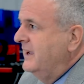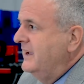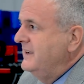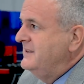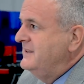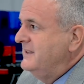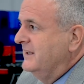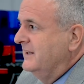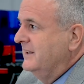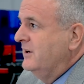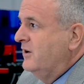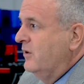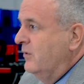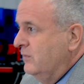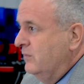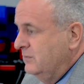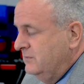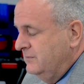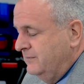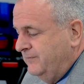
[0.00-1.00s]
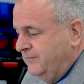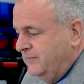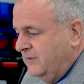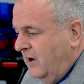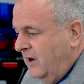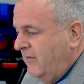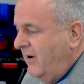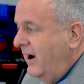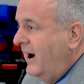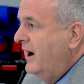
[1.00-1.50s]
a silicone
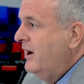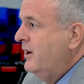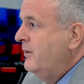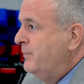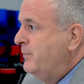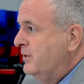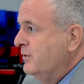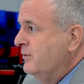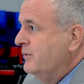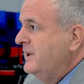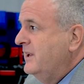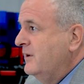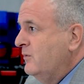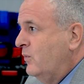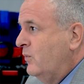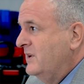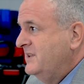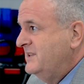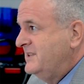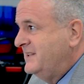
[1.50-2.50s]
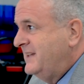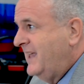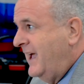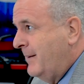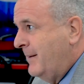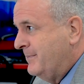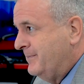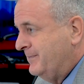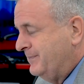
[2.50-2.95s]
of higher purity in one step,